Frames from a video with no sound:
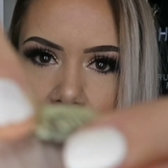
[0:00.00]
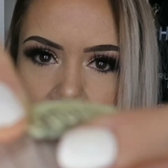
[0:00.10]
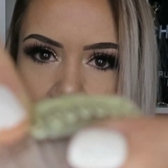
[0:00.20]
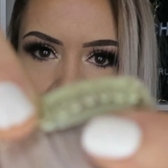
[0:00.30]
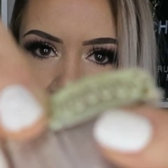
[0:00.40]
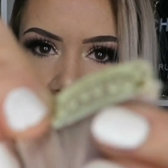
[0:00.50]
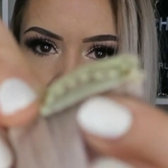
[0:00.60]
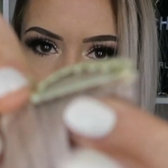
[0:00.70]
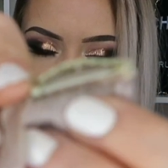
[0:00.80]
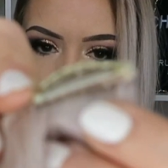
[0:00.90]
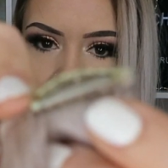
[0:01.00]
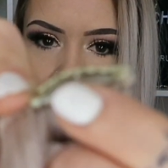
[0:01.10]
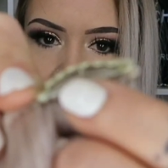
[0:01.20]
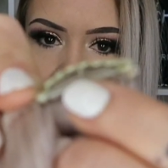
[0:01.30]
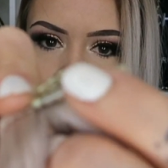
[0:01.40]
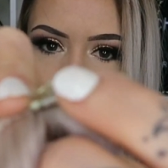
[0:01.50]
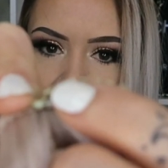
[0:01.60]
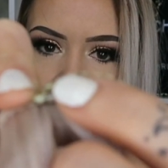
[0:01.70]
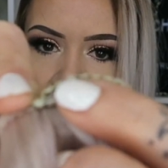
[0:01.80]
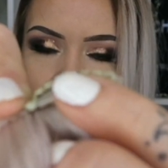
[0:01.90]
and then underneath they
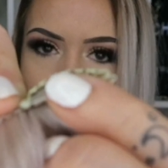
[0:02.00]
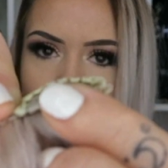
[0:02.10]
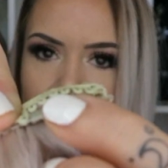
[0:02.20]
have